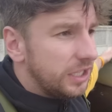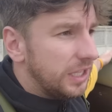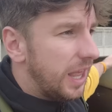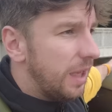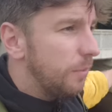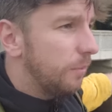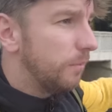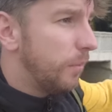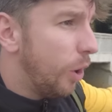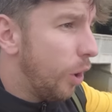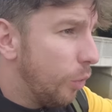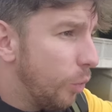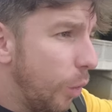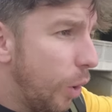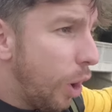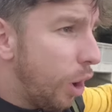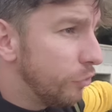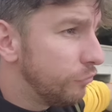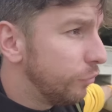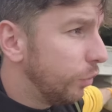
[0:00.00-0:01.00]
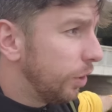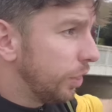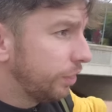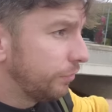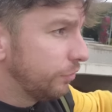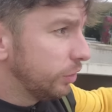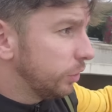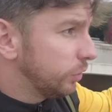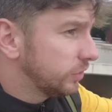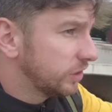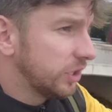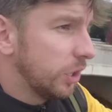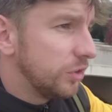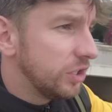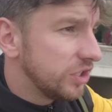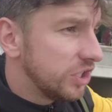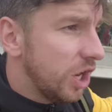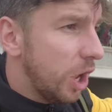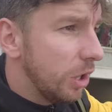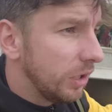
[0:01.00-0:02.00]
to let more water run through so
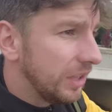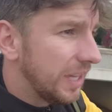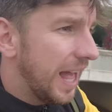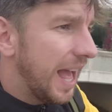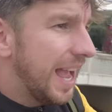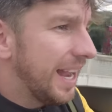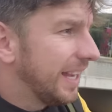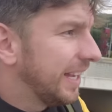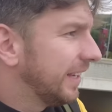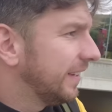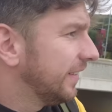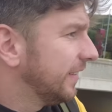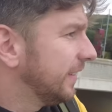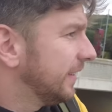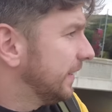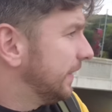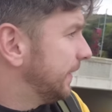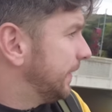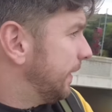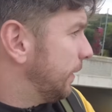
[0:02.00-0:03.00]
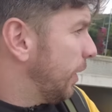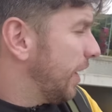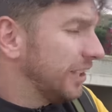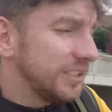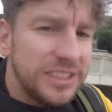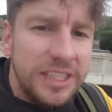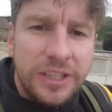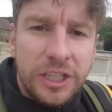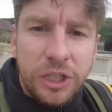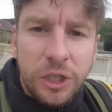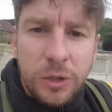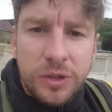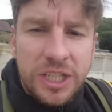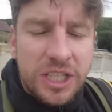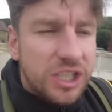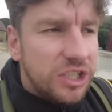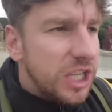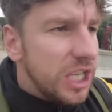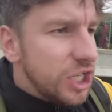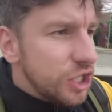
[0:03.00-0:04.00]
there's no lag. What else did they do?
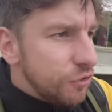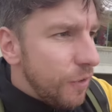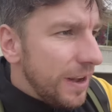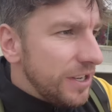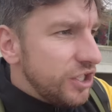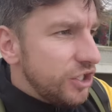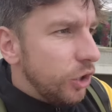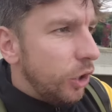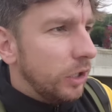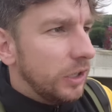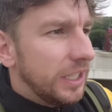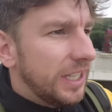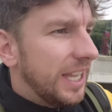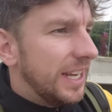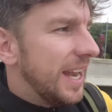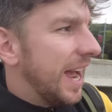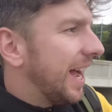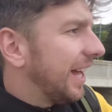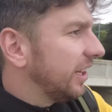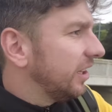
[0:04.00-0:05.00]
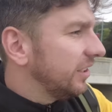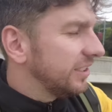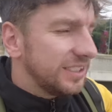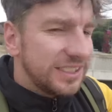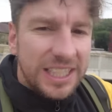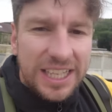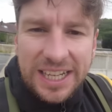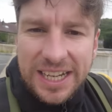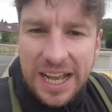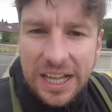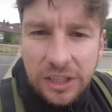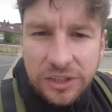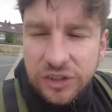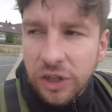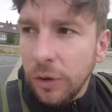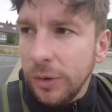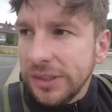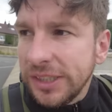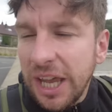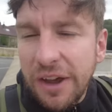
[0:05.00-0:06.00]
They dredged all the canals. The canals
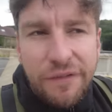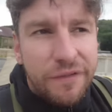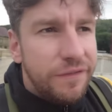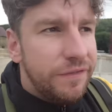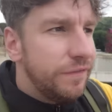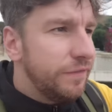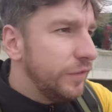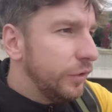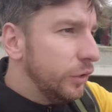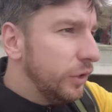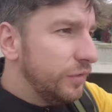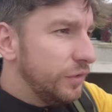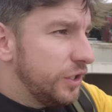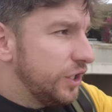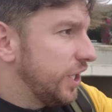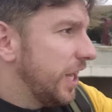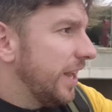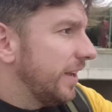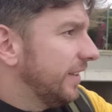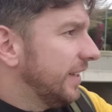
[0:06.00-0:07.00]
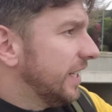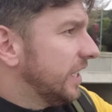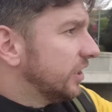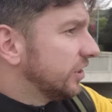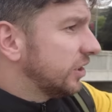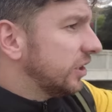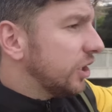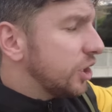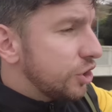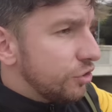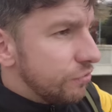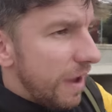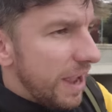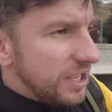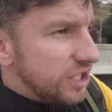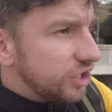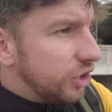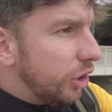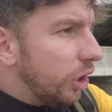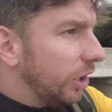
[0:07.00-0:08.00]
always get full of shit, so they
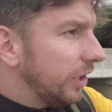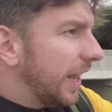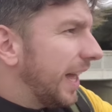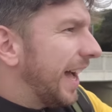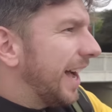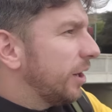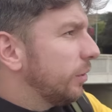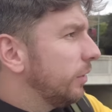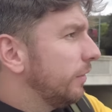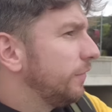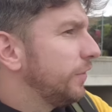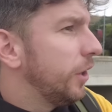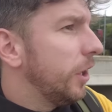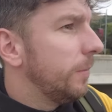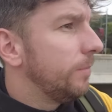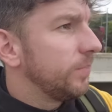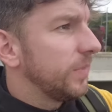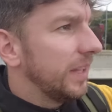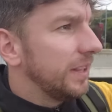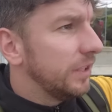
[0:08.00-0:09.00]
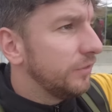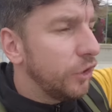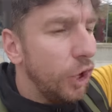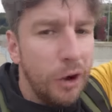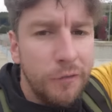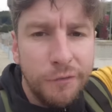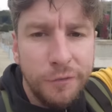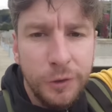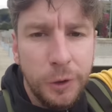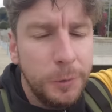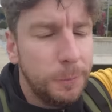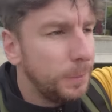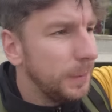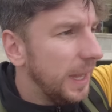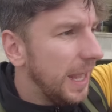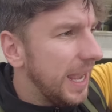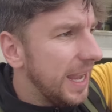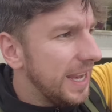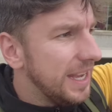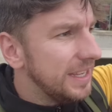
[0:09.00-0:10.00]
dredged all that out of them, and they've got a
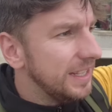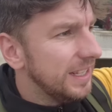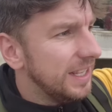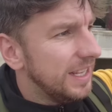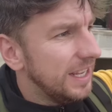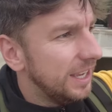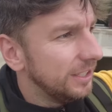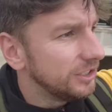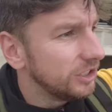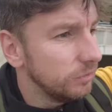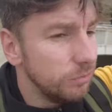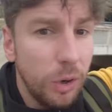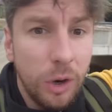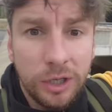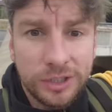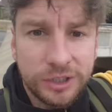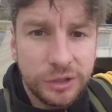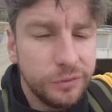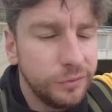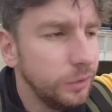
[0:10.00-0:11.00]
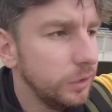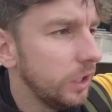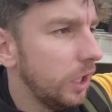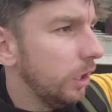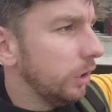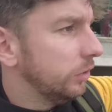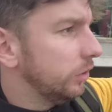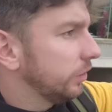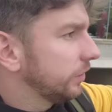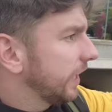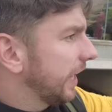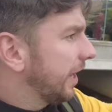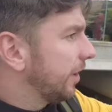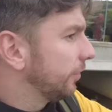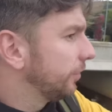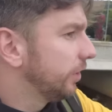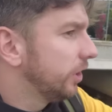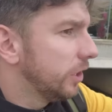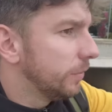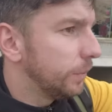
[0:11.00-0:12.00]
floodplain and some more stuff will go look
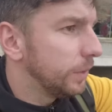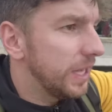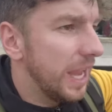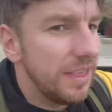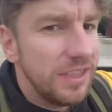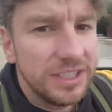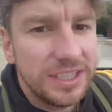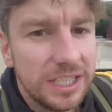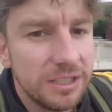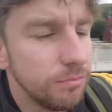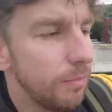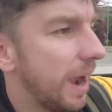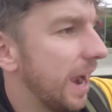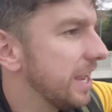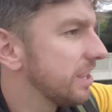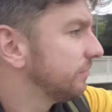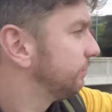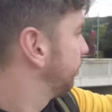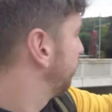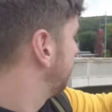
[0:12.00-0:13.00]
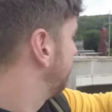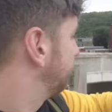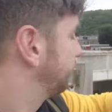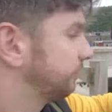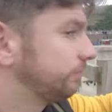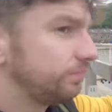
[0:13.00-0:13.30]
down. But yeah, this is Mytham Royd,